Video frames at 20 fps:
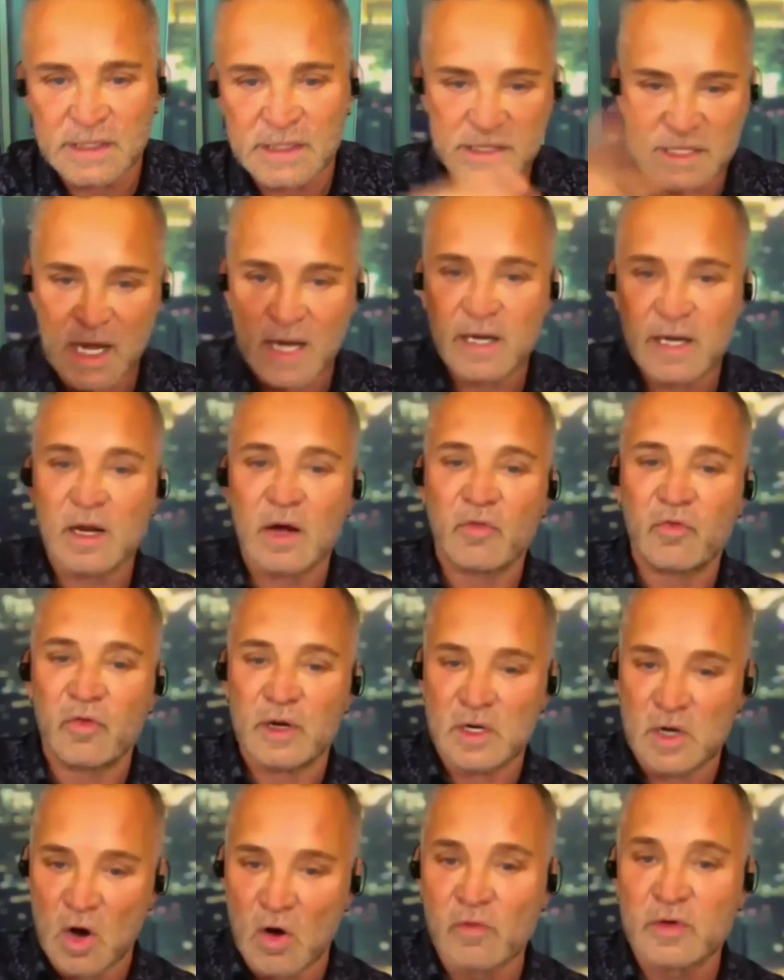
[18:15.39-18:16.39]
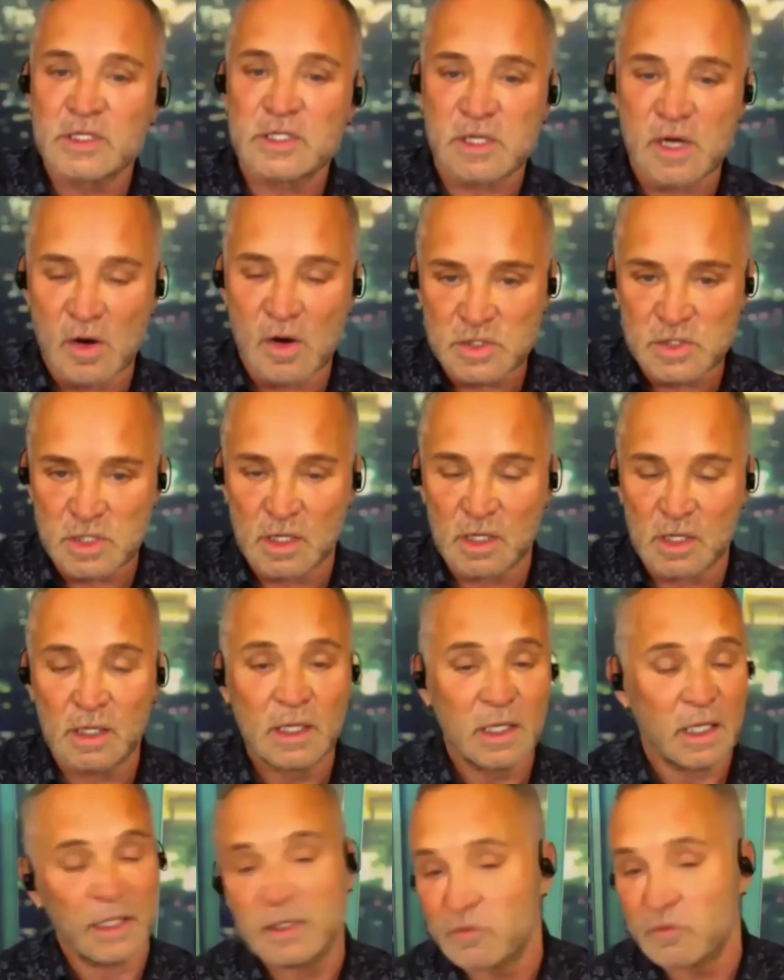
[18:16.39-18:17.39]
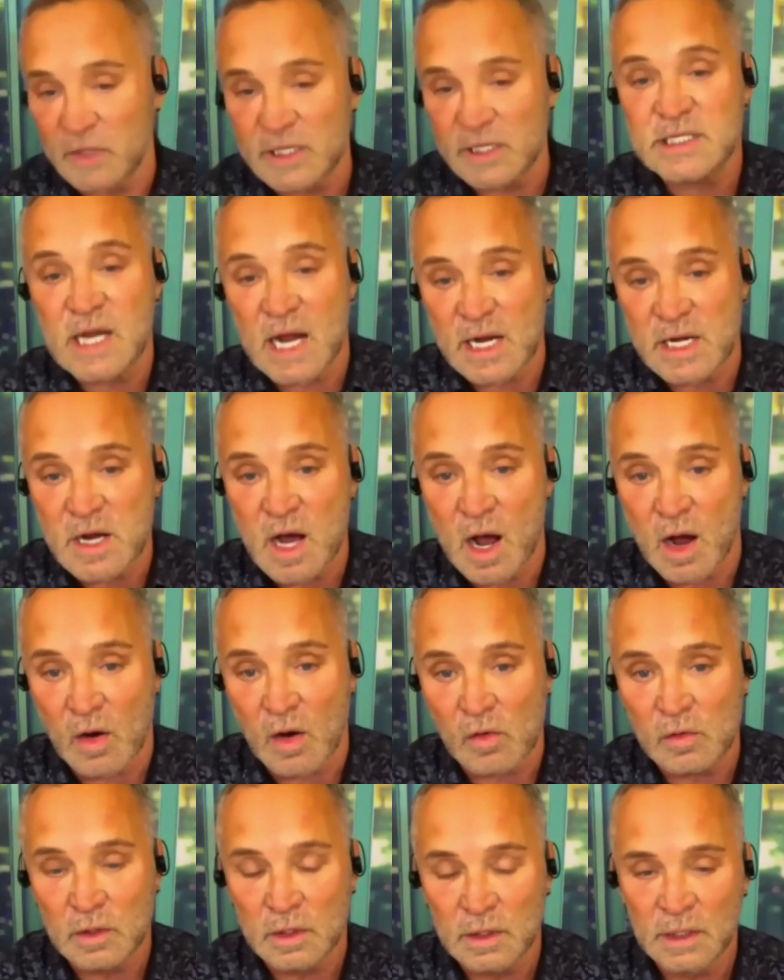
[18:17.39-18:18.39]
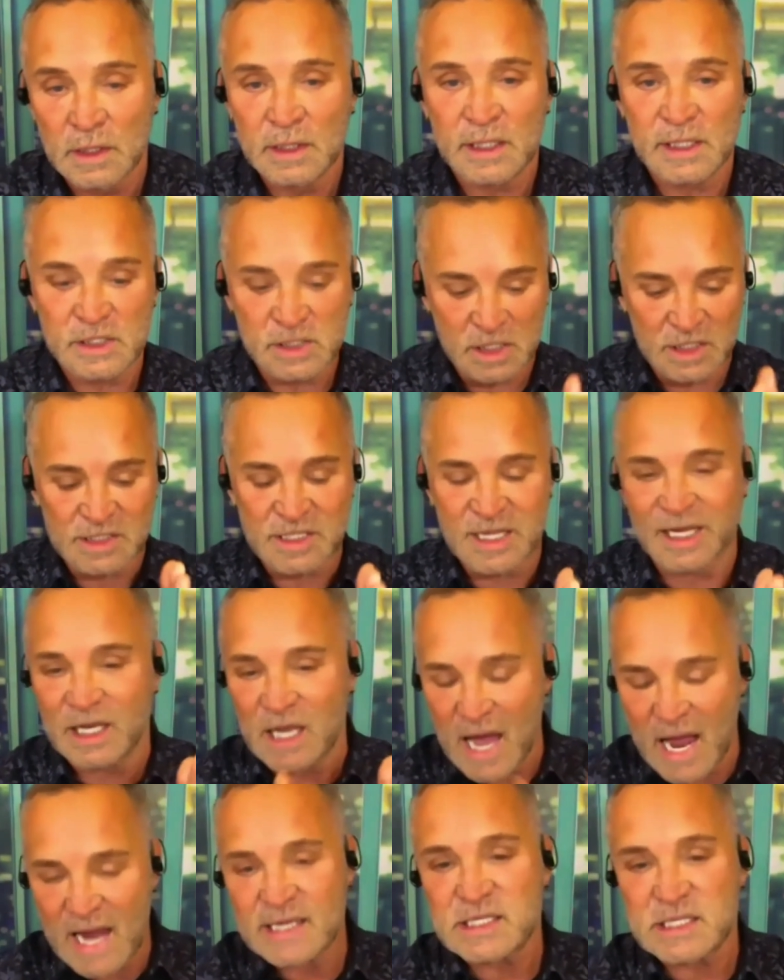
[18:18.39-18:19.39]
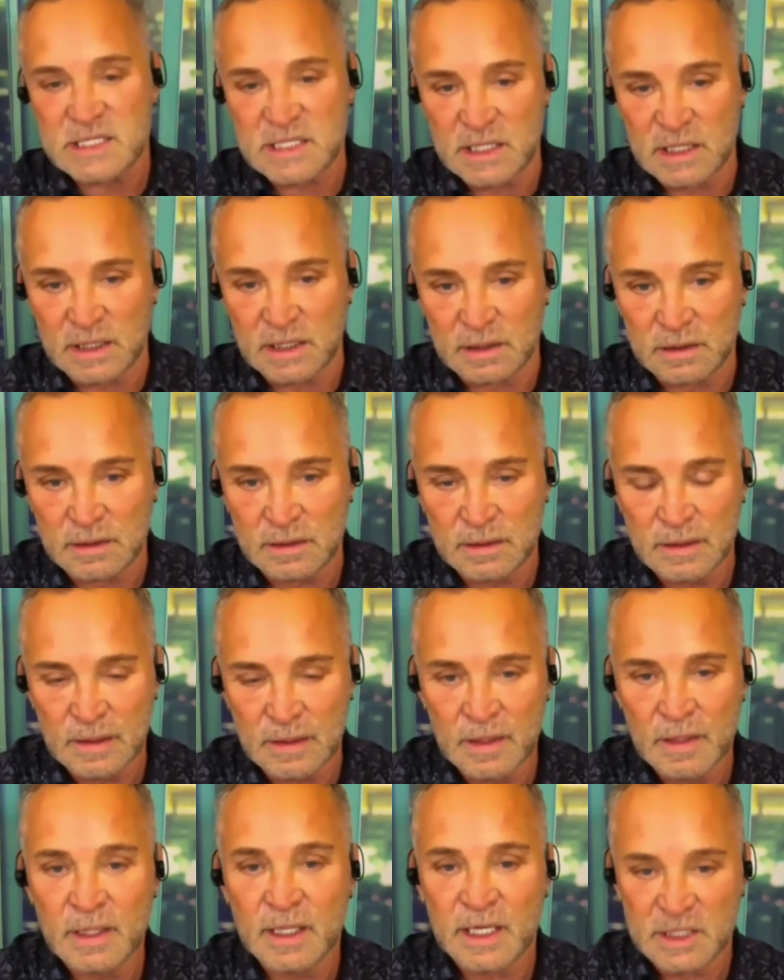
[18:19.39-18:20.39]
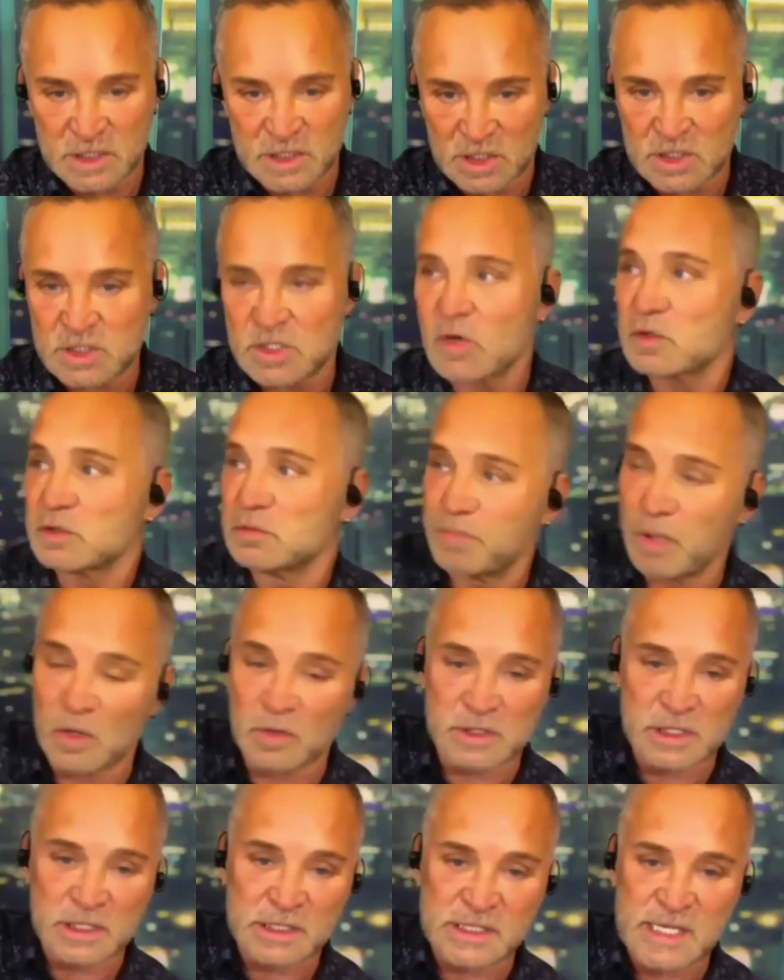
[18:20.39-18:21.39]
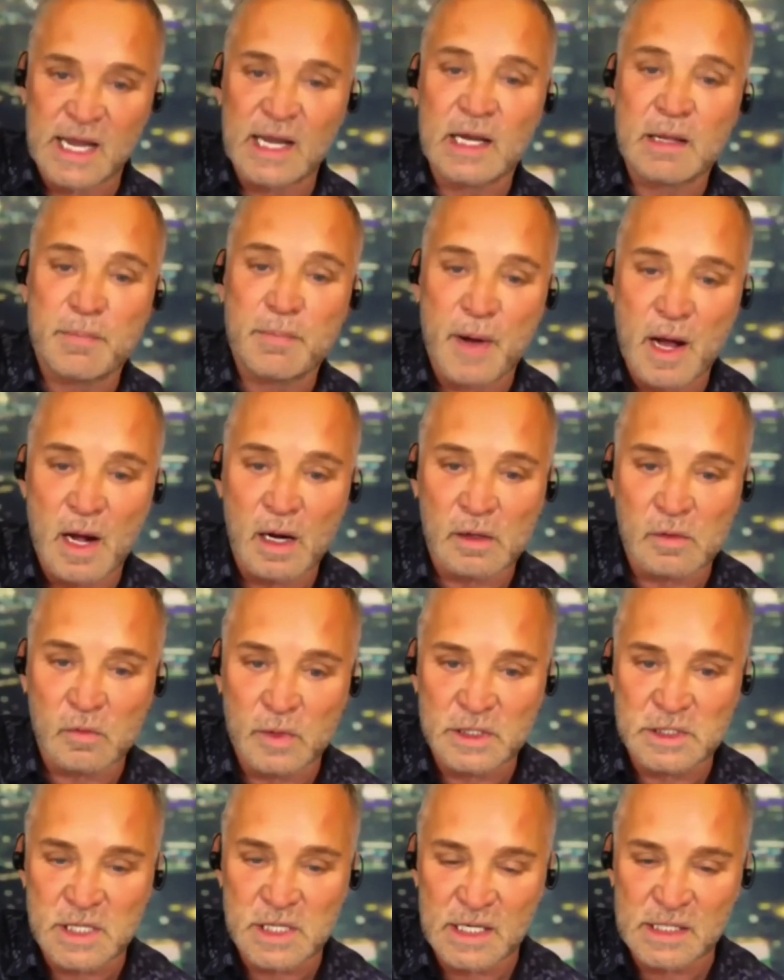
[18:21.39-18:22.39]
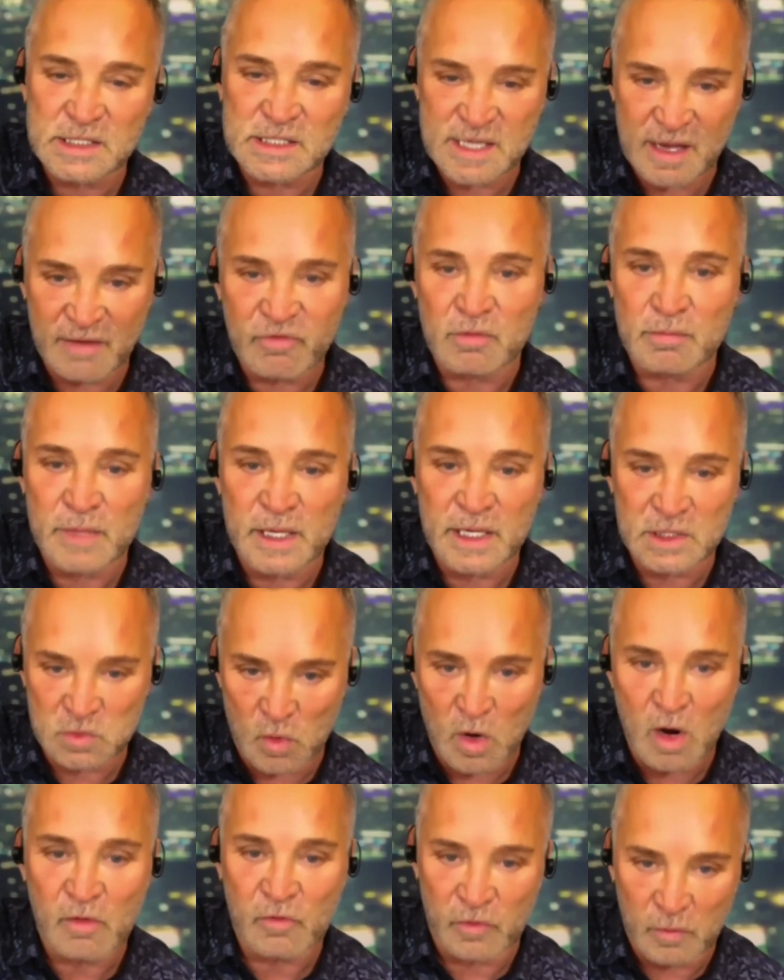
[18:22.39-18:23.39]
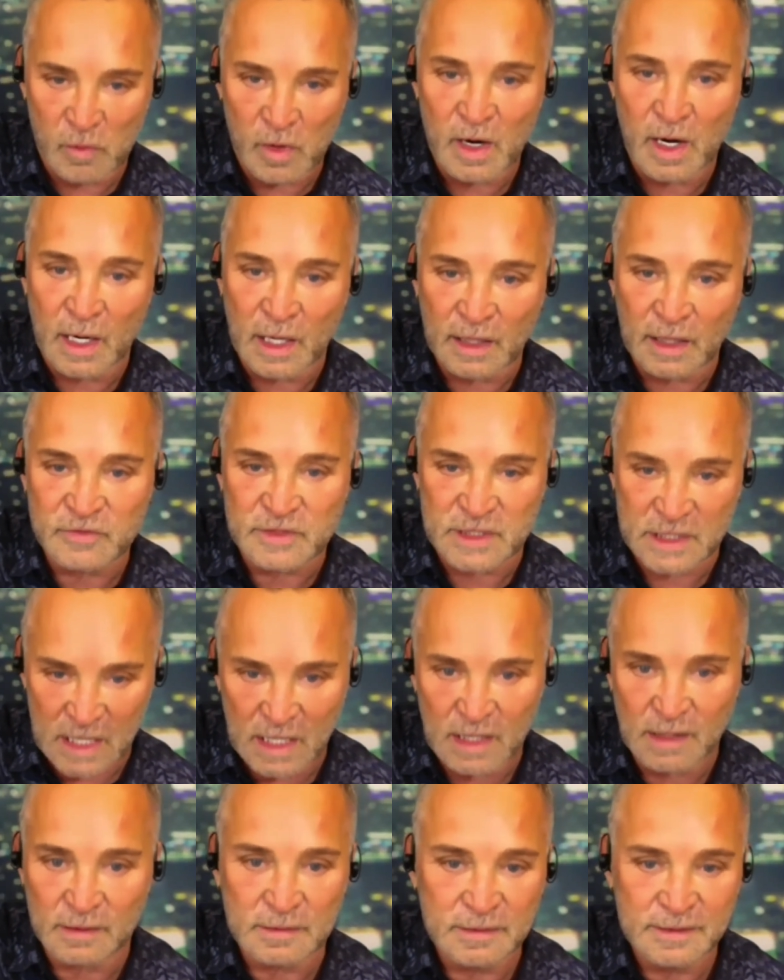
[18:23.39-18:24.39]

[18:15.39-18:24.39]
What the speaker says: It started off in Nova Scotia. And the reason I know is because the last scene is the totem poles in Stanley Park, which are 7 minutes walk from where I live today.